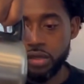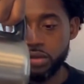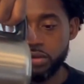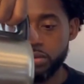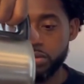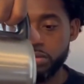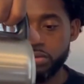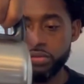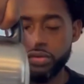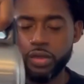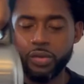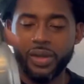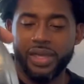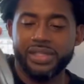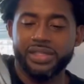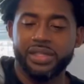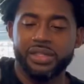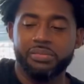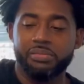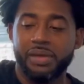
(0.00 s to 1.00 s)
the rest is
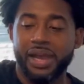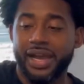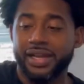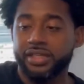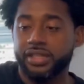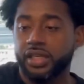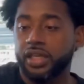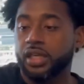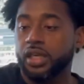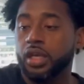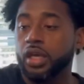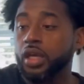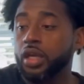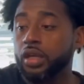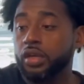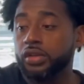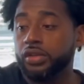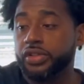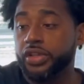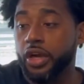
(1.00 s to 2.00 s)
magic.
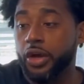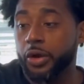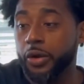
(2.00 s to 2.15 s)
So